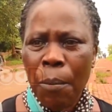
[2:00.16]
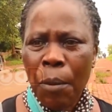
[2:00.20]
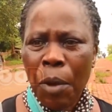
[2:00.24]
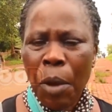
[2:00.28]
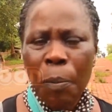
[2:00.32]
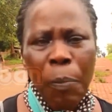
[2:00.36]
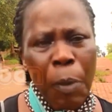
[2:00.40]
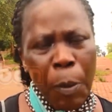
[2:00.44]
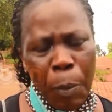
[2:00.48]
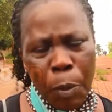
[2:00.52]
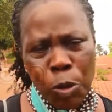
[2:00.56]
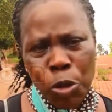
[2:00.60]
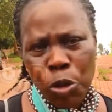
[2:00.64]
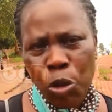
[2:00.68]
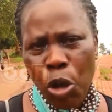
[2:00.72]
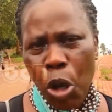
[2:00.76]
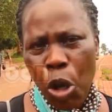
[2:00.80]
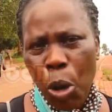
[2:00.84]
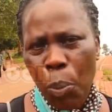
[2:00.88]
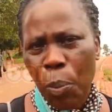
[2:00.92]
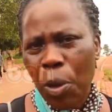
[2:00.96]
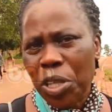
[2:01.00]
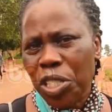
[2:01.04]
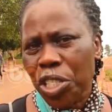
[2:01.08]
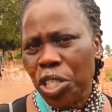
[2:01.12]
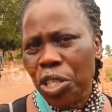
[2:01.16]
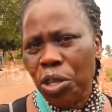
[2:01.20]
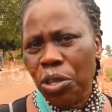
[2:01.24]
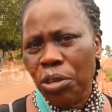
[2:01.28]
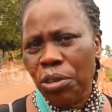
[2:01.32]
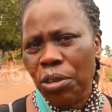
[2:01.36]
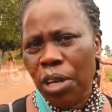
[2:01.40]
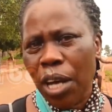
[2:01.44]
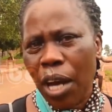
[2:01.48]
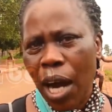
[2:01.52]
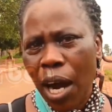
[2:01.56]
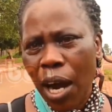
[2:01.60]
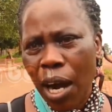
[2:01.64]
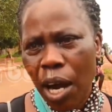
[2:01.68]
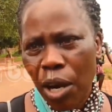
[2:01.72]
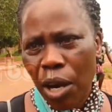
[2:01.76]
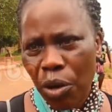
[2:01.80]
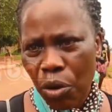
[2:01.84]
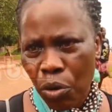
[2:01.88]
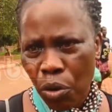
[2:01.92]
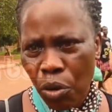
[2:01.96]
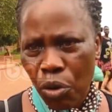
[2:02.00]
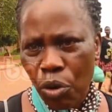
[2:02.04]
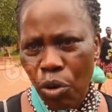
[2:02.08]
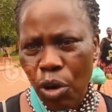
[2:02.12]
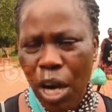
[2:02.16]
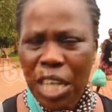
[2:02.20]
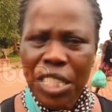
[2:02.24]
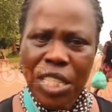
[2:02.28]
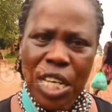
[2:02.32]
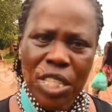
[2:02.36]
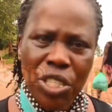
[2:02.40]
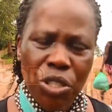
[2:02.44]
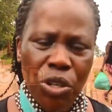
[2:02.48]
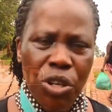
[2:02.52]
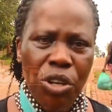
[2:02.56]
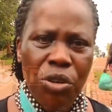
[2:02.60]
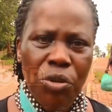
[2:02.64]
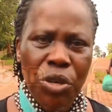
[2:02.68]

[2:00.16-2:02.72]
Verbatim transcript: people to help us in uh, Gulu Asacholo